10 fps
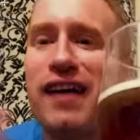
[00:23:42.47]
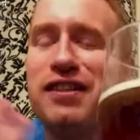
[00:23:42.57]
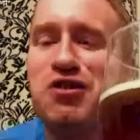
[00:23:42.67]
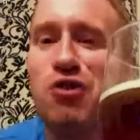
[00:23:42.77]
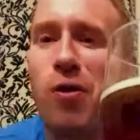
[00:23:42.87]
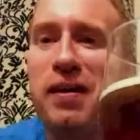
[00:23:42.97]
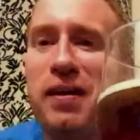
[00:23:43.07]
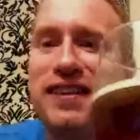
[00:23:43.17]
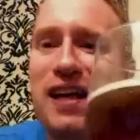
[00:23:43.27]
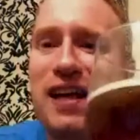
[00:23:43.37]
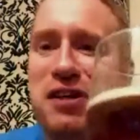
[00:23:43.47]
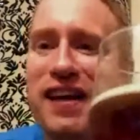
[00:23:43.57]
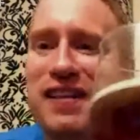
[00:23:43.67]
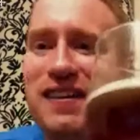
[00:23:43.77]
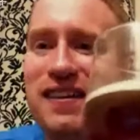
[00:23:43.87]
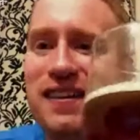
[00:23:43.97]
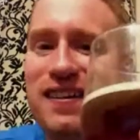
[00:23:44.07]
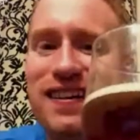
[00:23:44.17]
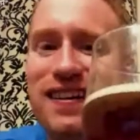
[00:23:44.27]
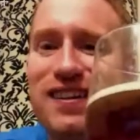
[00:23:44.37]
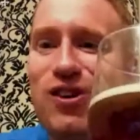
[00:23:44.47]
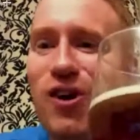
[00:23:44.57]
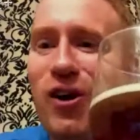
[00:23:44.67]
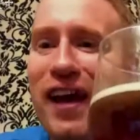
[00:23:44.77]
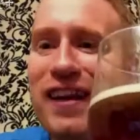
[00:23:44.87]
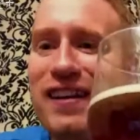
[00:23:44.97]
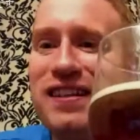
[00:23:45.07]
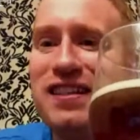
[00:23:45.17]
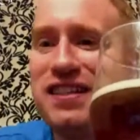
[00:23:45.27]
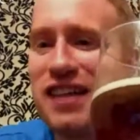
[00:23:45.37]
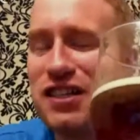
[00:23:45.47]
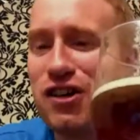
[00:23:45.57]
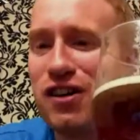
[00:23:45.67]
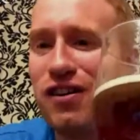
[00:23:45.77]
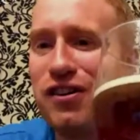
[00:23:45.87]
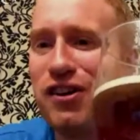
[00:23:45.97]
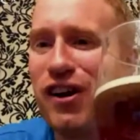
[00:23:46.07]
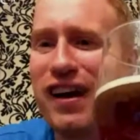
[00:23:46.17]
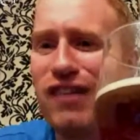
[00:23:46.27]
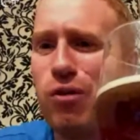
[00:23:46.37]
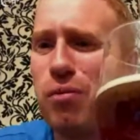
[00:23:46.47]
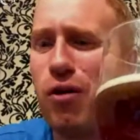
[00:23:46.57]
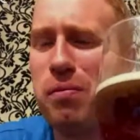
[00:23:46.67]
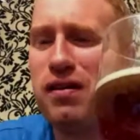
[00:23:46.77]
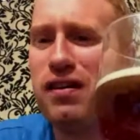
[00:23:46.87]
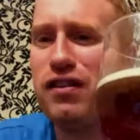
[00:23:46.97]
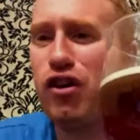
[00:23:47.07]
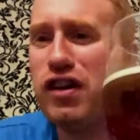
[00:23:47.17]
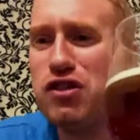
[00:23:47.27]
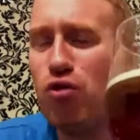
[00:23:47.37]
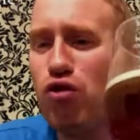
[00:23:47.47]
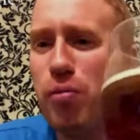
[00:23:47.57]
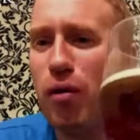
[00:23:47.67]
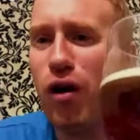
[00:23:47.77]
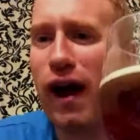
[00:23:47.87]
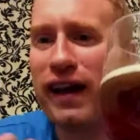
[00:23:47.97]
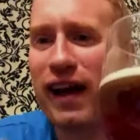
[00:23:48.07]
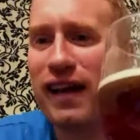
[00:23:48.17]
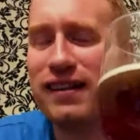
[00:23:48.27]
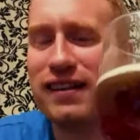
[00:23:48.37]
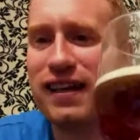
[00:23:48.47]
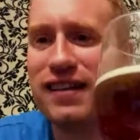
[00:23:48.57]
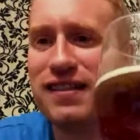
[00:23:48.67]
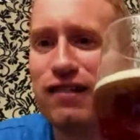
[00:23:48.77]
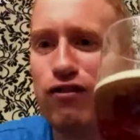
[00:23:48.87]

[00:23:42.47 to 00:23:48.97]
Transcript: strawberry, that's what you're getting. You're not getting ginger, or you're not getting rhubarb. There is no rhubarb. I can't taste any